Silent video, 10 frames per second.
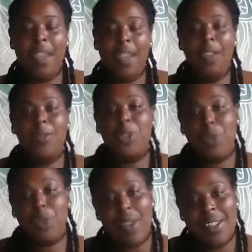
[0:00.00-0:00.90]
If you
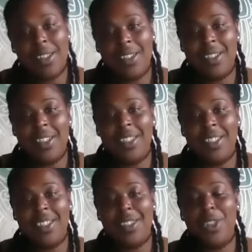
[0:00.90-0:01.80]
trust in
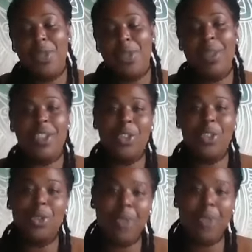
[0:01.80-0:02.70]
the situation,
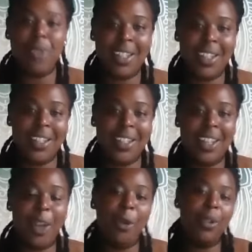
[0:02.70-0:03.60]
trust in it
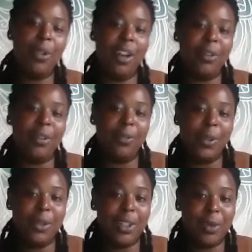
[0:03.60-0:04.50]

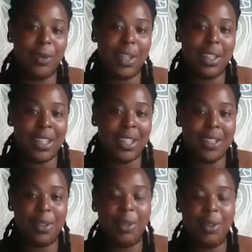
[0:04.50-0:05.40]
unfolding the way it needs
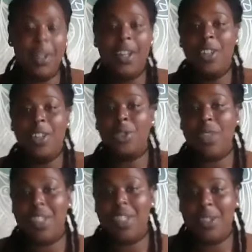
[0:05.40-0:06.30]
to, trust
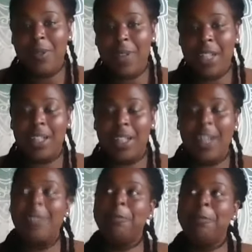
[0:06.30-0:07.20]
in the fact that
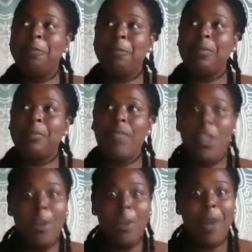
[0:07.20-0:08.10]

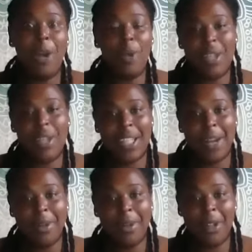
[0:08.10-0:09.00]
no matter what the
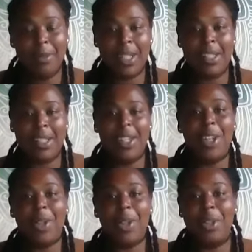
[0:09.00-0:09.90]
outcome is,
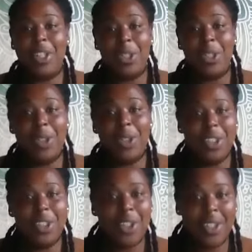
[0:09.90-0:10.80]
you're to enjoy the
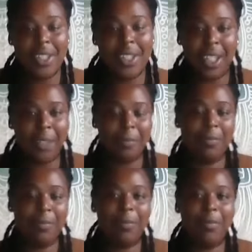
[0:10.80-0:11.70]
journey.
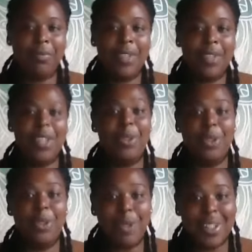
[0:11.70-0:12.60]
So
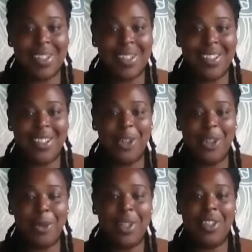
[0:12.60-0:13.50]
trust in the
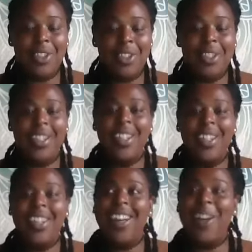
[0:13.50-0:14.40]
situation,
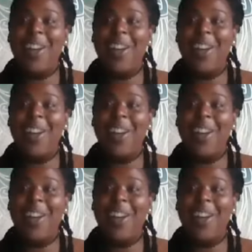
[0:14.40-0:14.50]
have